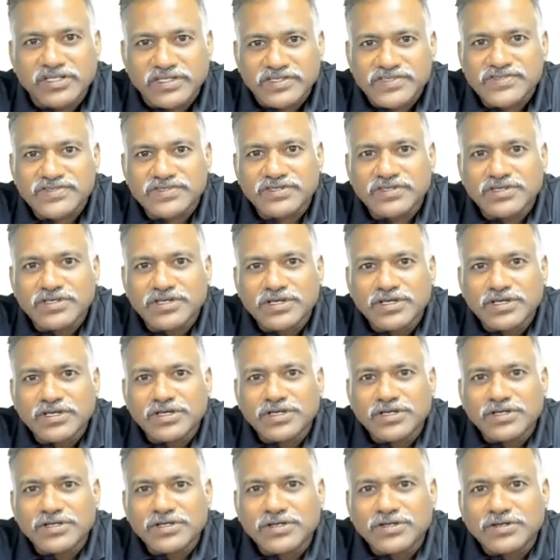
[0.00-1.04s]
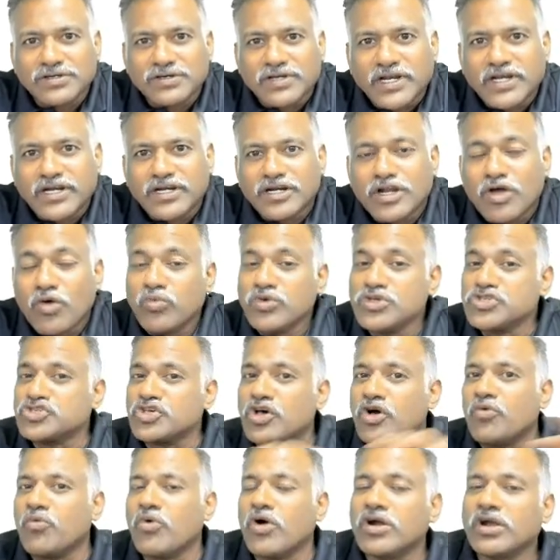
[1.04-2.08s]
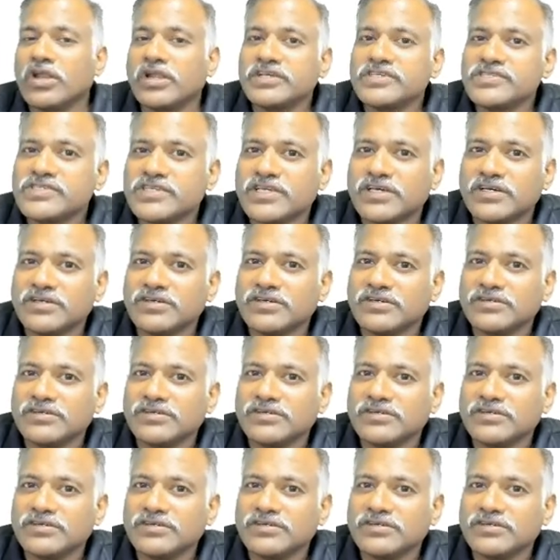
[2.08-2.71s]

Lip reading: risk. Right, now we saw what risk?